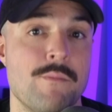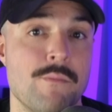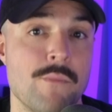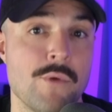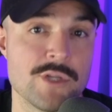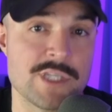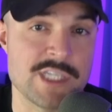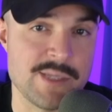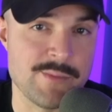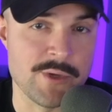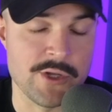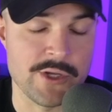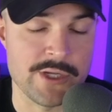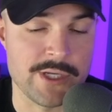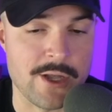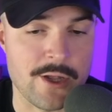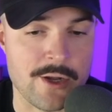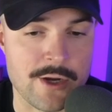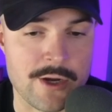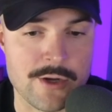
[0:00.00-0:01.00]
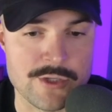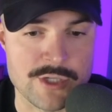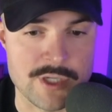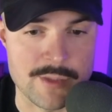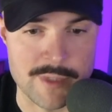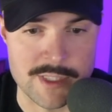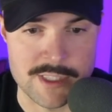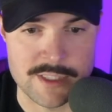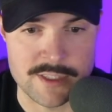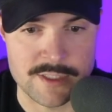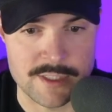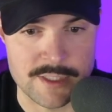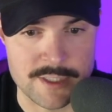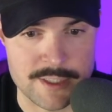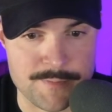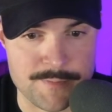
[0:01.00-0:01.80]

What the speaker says: multi-million-dollar coaching businesses.